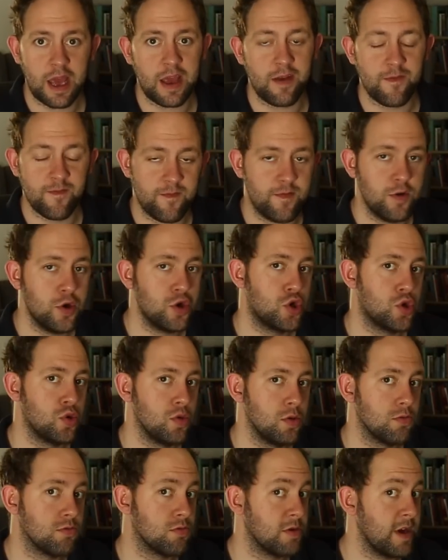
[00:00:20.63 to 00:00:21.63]
a
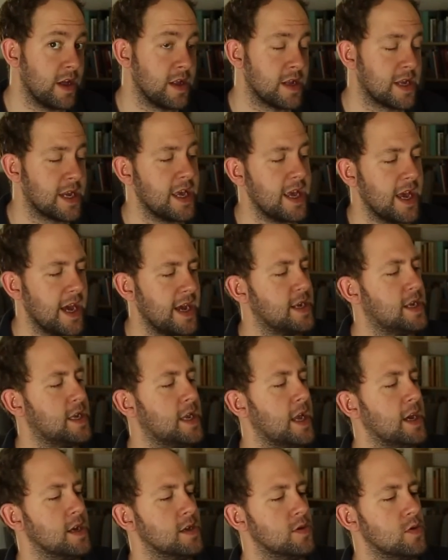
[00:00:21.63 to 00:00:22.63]
virtual reality
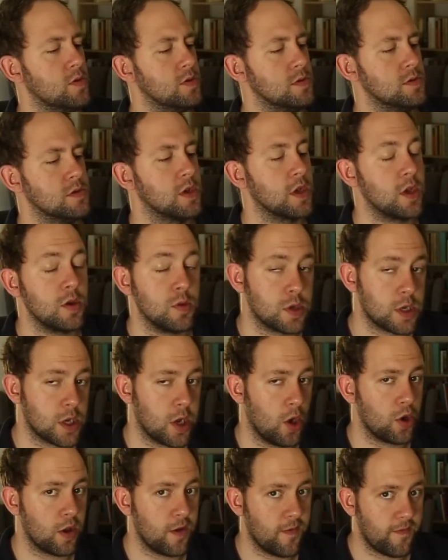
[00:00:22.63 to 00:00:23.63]
headset that you
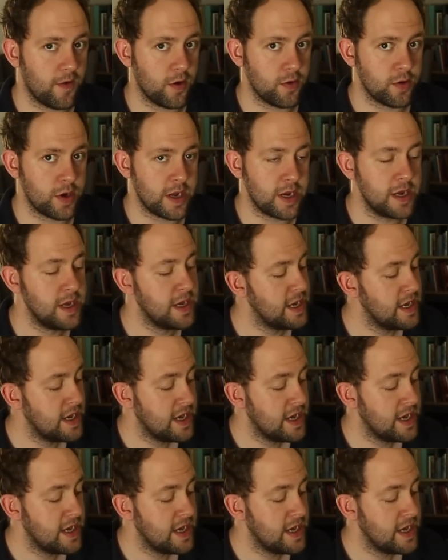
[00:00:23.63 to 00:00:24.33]
slot your phone in